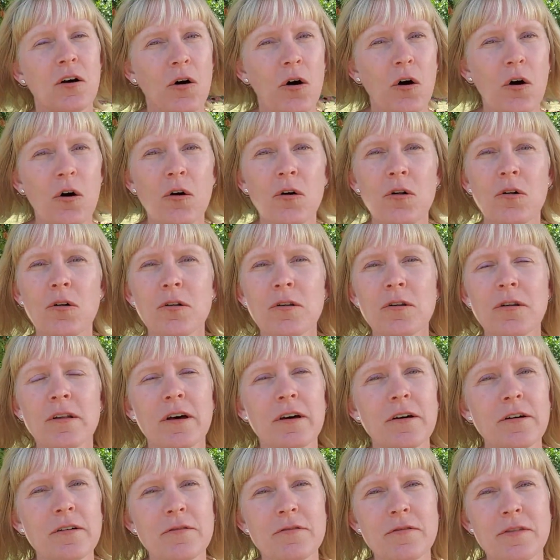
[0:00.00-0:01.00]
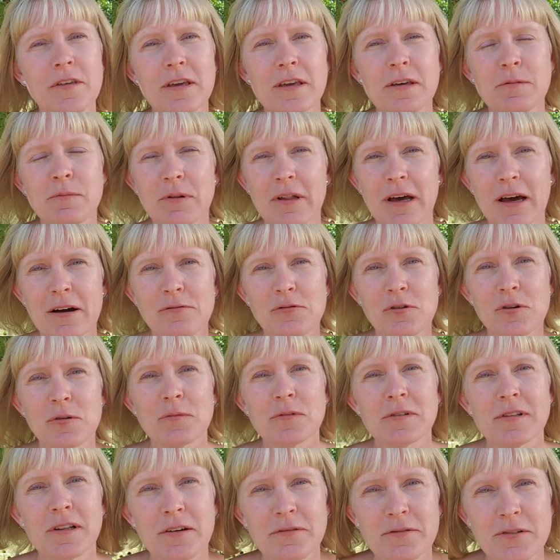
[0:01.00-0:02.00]
All of the
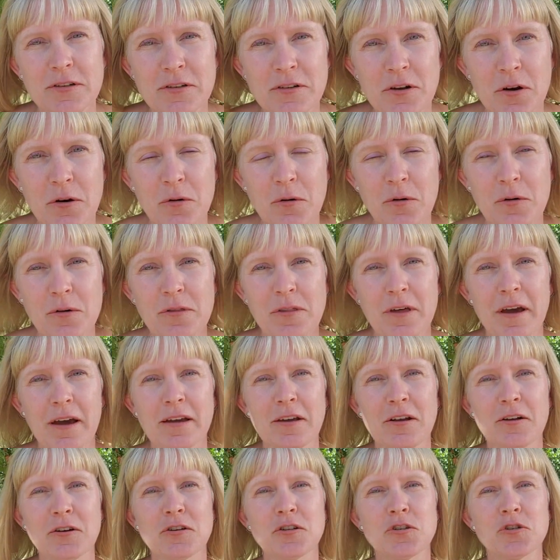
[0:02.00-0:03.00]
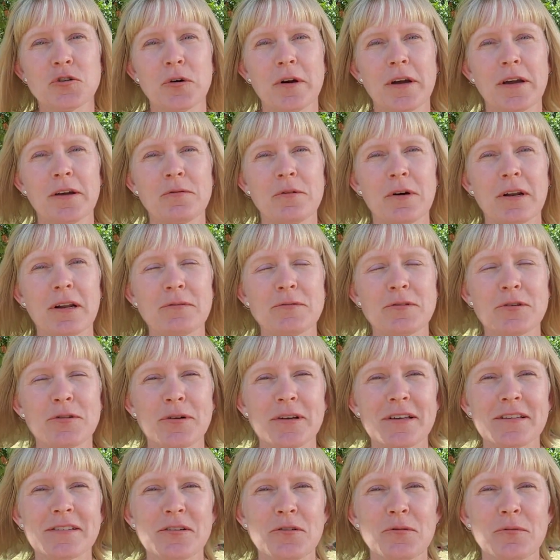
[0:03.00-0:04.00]
platforms love to know that you're enjoying what I'm
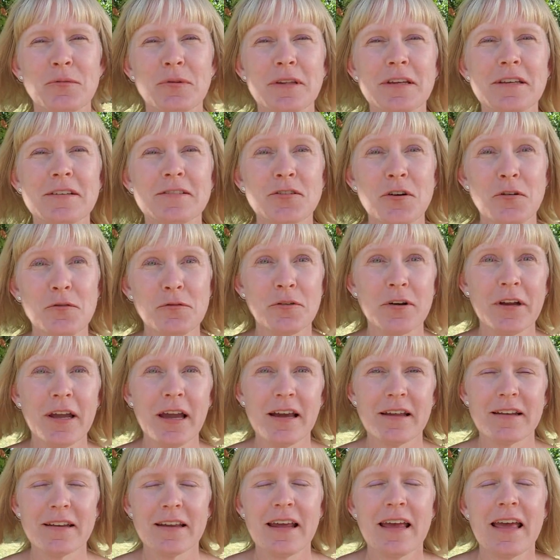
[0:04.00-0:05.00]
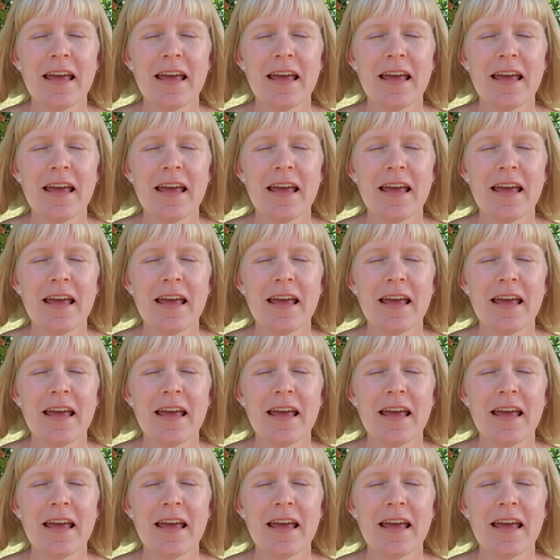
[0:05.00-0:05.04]
doing, so please don't forget.